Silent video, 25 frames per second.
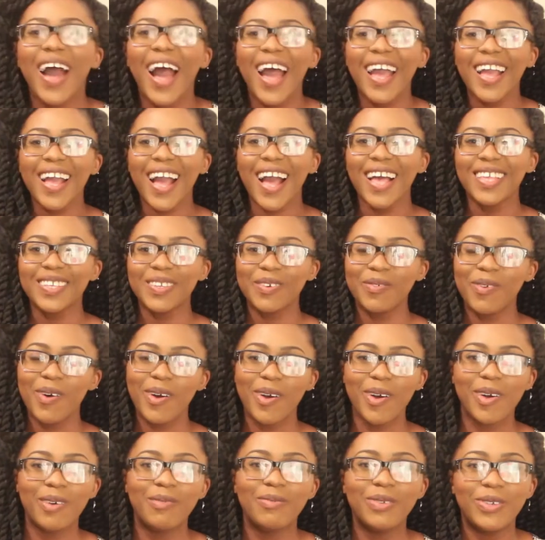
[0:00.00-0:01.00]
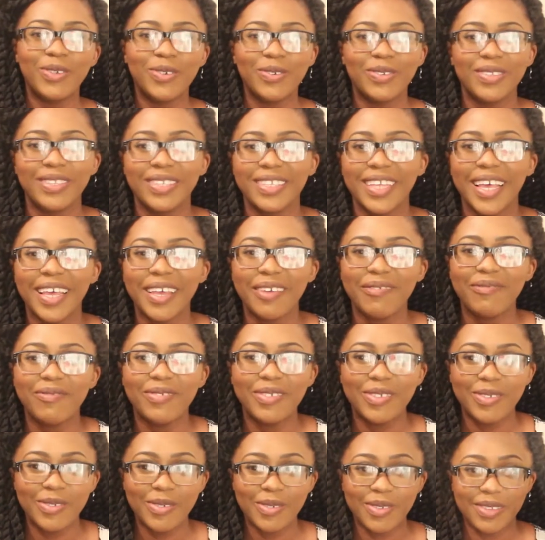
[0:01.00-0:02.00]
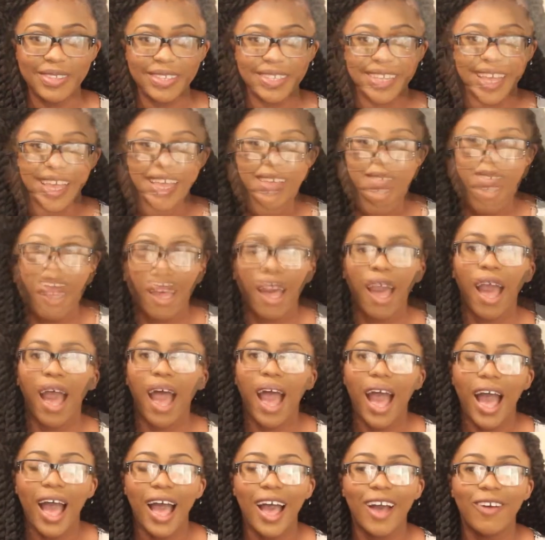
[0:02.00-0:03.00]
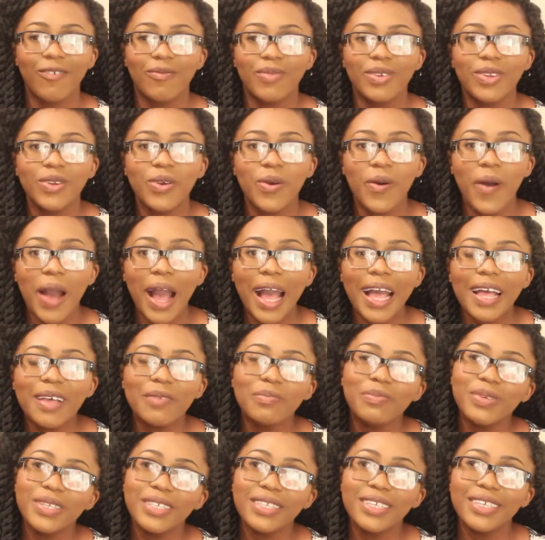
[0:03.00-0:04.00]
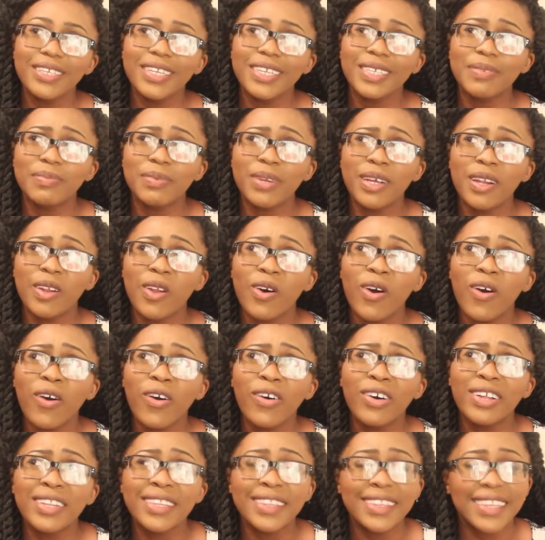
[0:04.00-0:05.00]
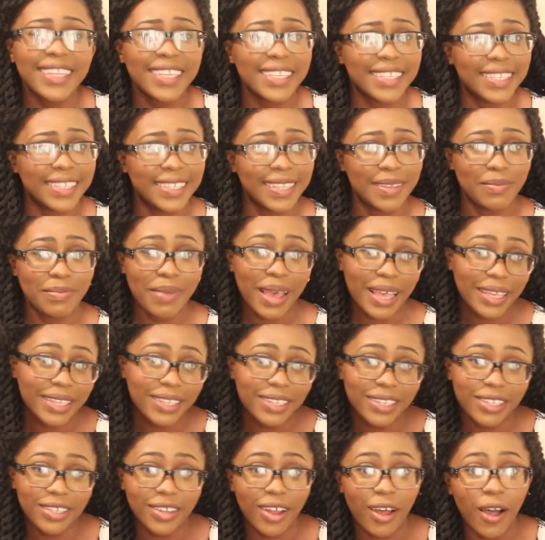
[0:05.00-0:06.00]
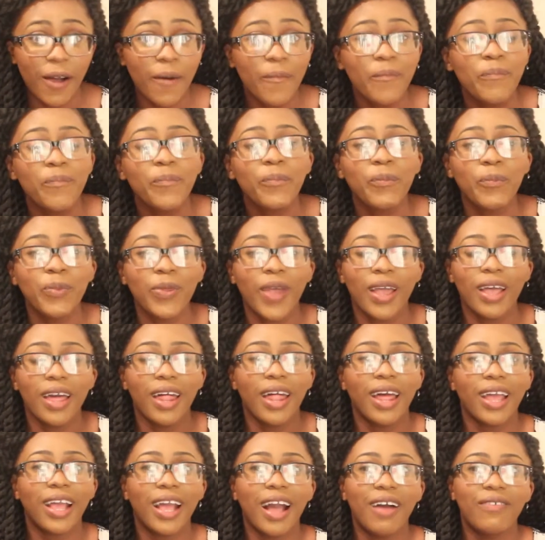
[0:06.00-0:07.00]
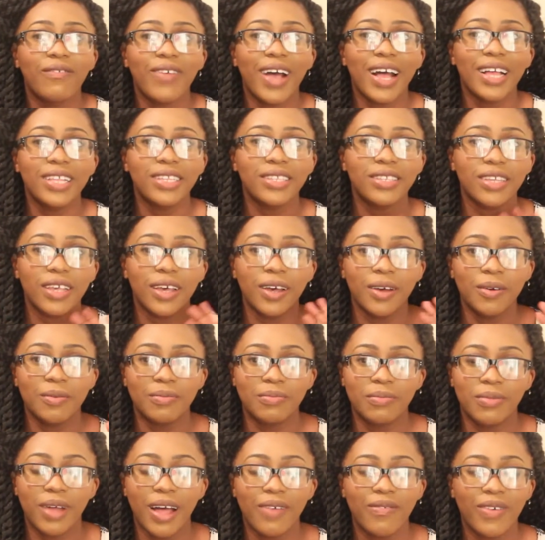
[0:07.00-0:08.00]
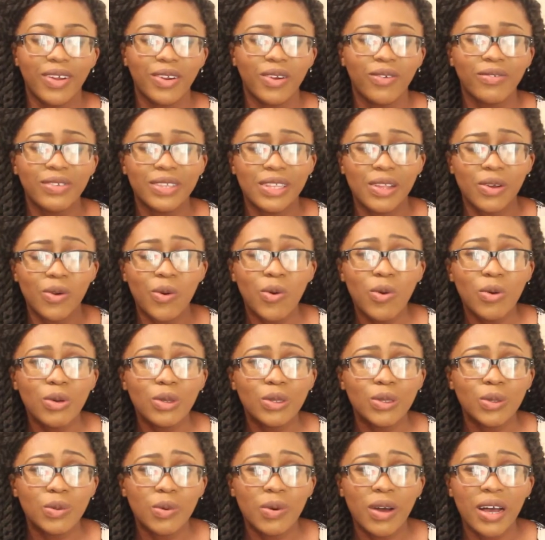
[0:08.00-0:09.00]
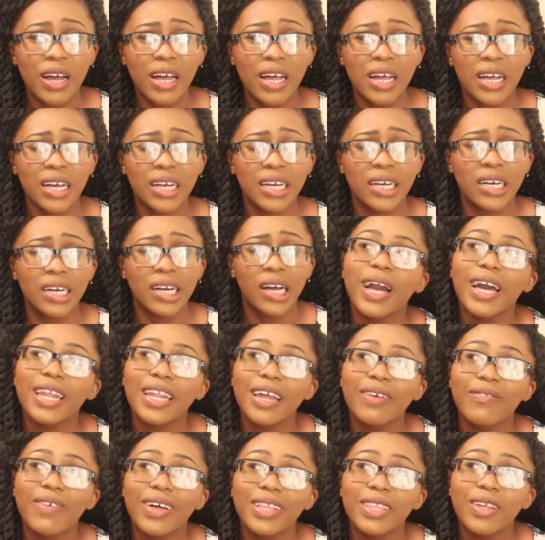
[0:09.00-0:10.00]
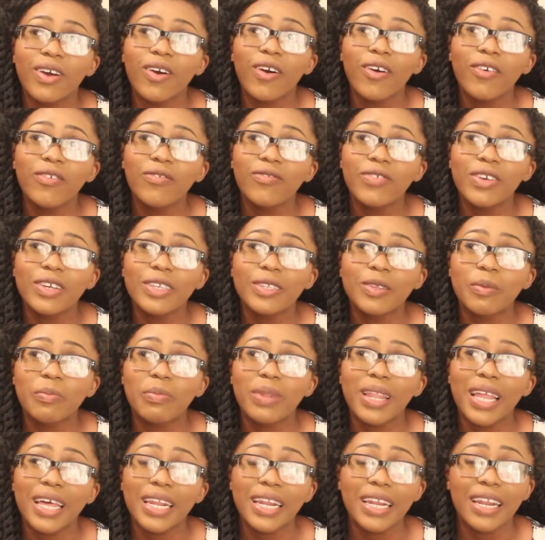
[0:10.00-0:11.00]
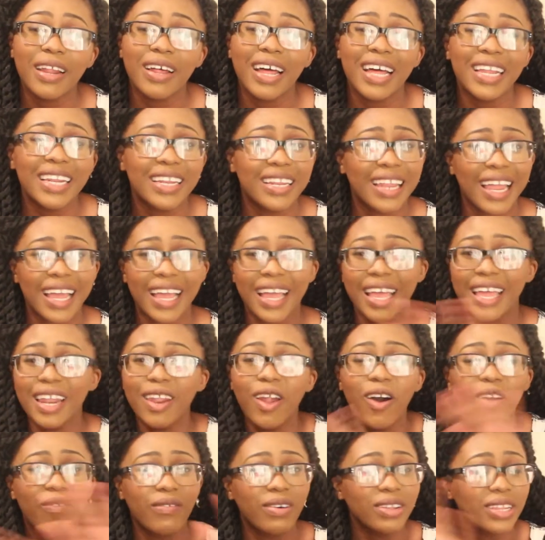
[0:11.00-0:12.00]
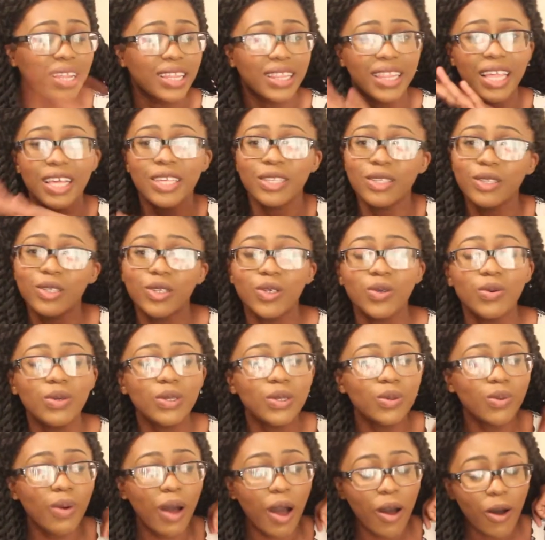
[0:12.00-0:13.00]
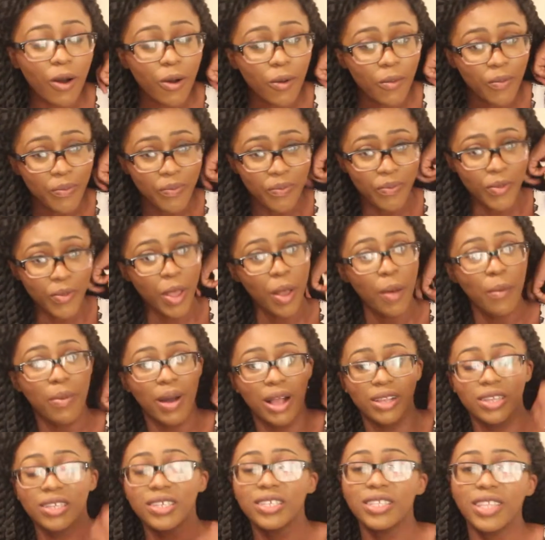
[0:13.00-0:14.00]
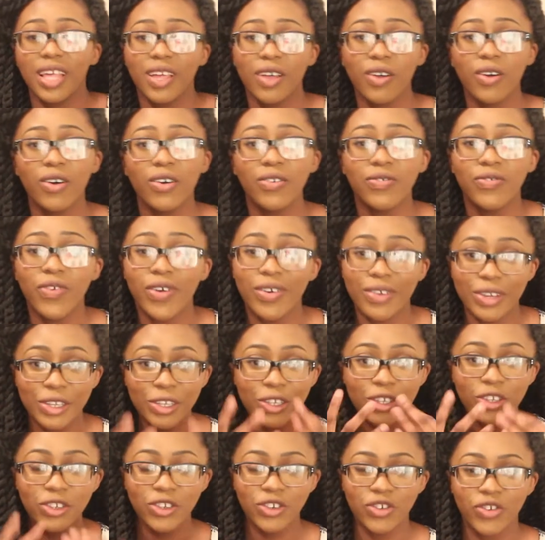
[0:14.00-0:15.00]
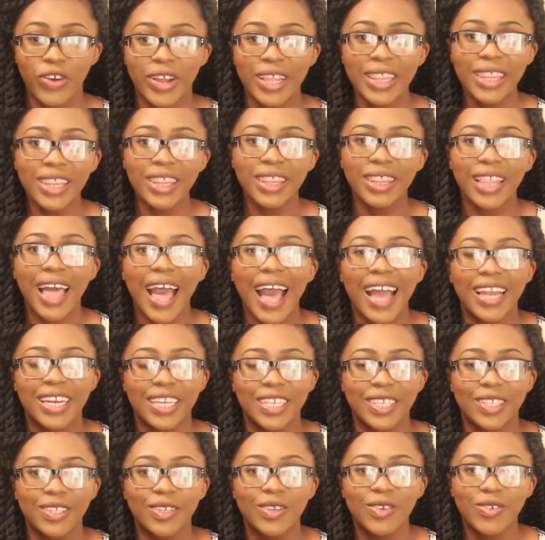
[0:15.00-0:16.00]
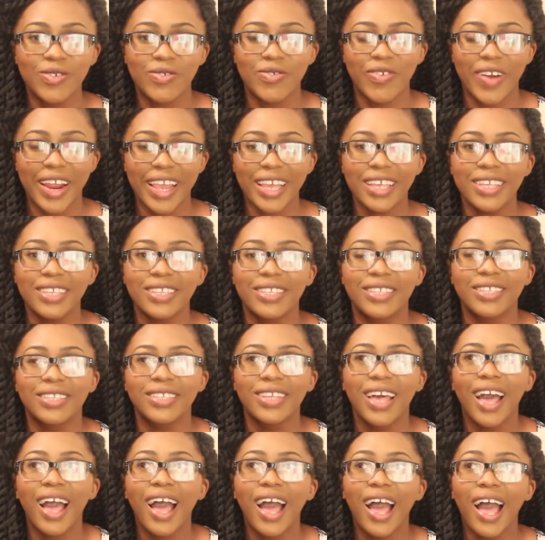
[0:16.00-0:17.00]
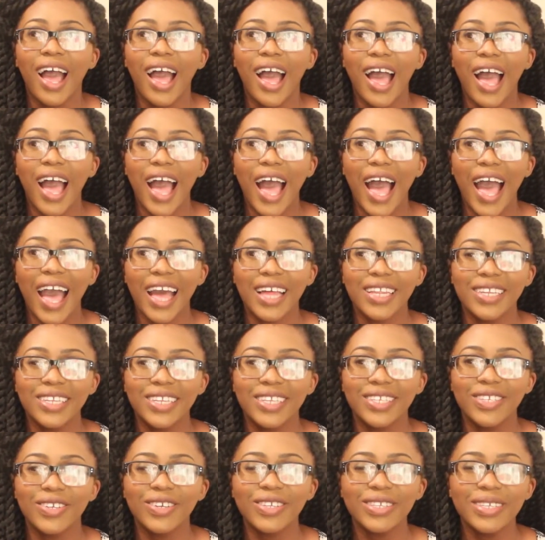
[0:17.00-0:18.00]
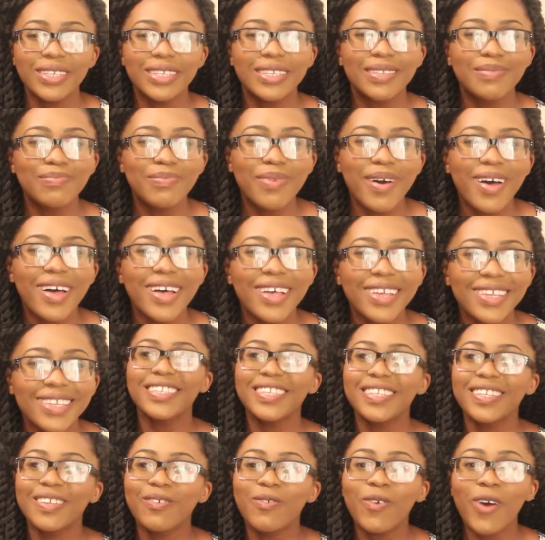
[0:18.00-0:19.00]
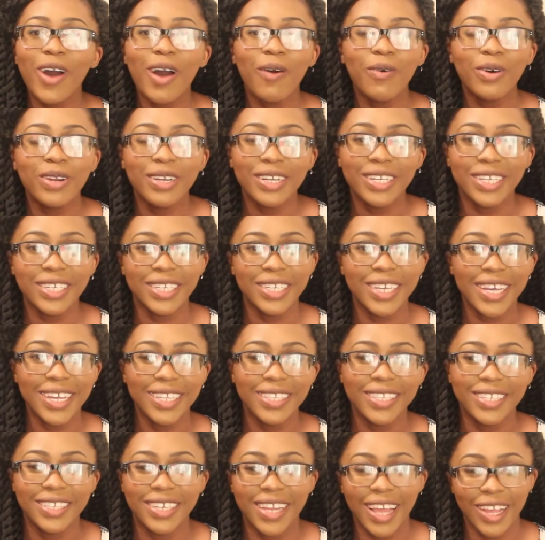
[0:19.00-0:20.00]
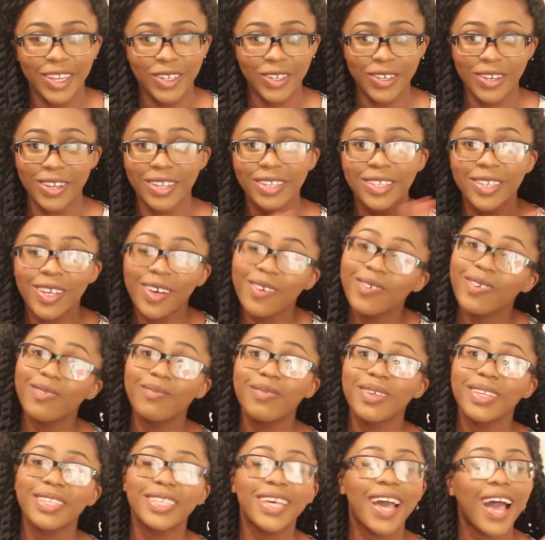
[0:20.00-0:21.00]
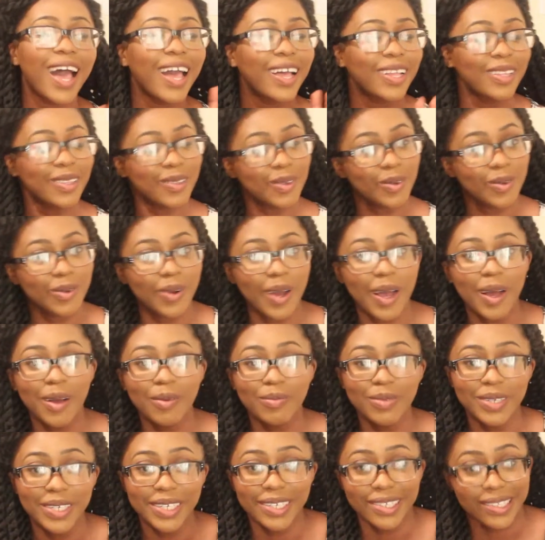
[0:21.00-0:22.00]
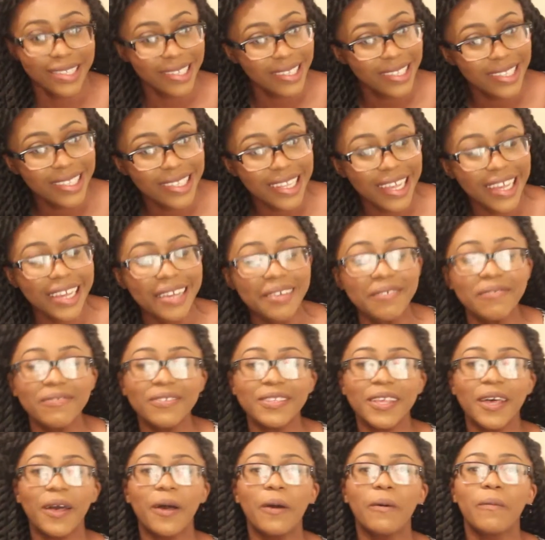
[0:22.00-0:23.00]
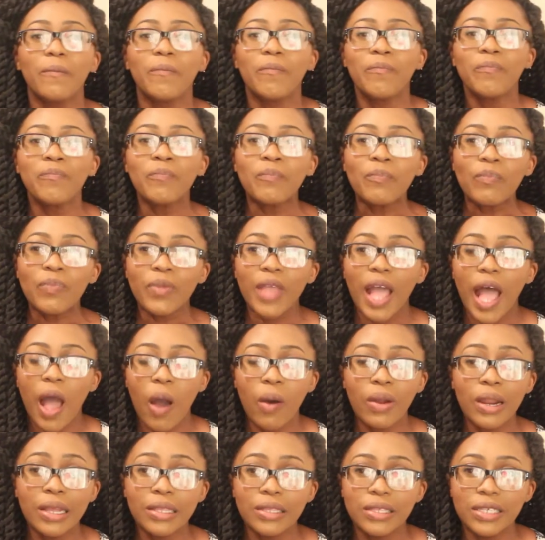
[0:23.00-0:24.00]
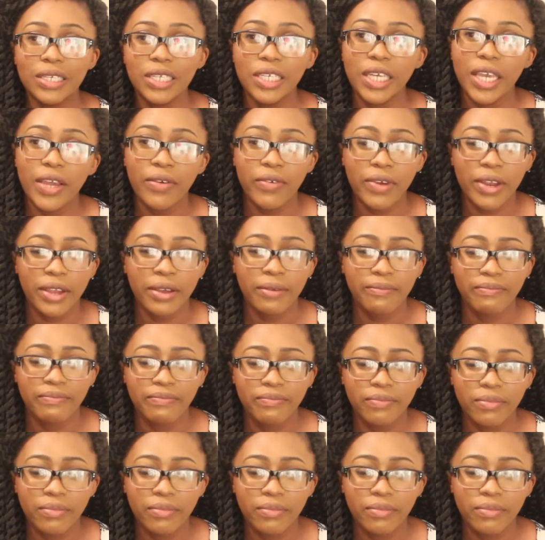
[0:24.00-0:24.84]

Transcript: hi guys, and welcome to Save Choose Save. I've been quite busy. There's been a lot on this semester. Like I've had obviously coursework, and I've had the conference, the plan, and I had like a lot of other things to do as well. But I just thank God for his strength and his grace and just his mercy. What I want to share today, as you can tell from the title, Jesus Saves, I wanted to share it